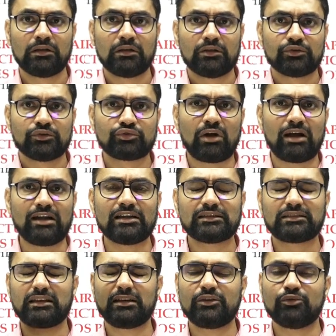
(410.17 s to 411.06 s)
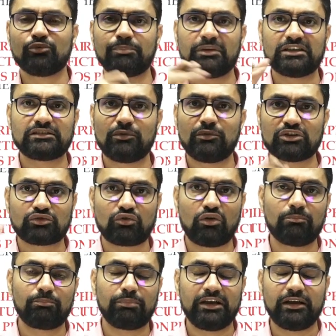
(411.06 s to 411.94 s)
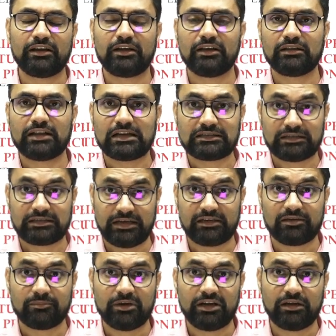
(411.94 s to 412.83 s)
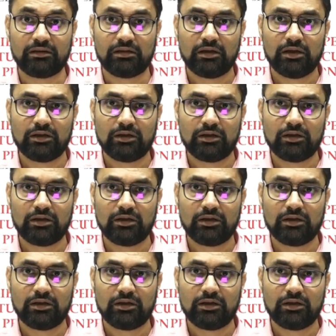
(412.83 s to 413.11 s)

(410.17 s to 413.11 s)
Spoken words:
So unnecessarily UPSC was complicating that statement.